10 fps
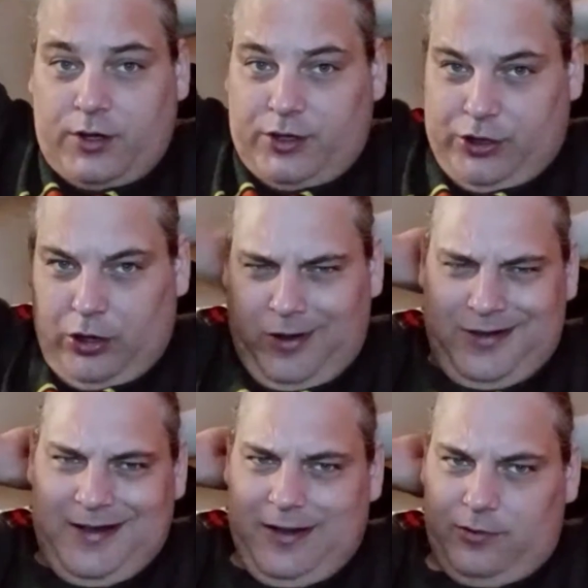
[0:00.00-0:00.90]

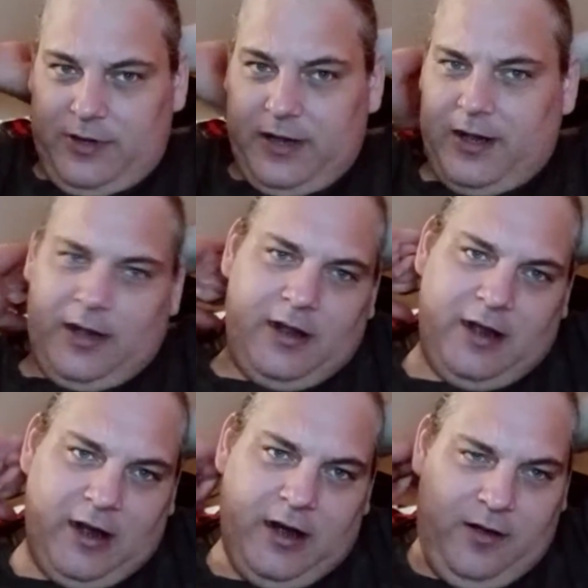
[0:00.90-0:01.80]
starring Dale Dickey
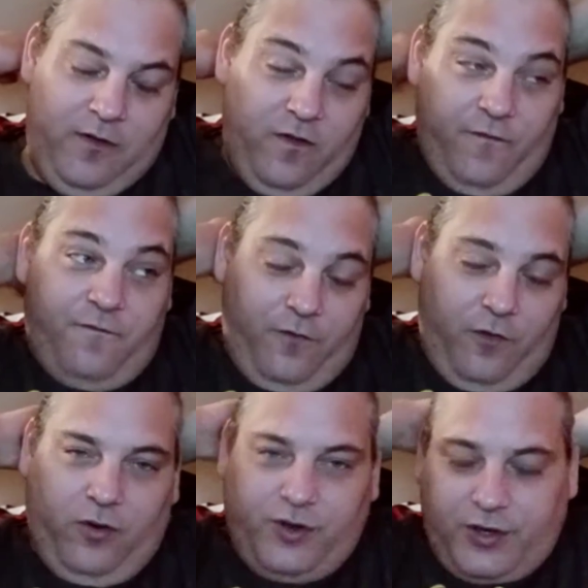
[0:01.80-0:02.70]
and the
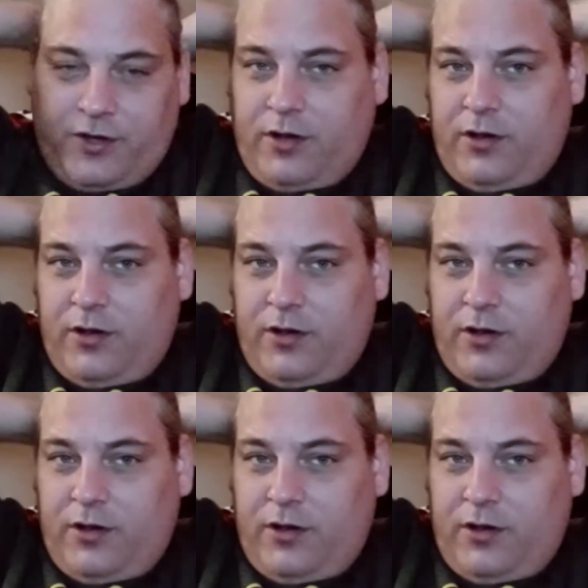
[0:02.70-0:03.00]
first,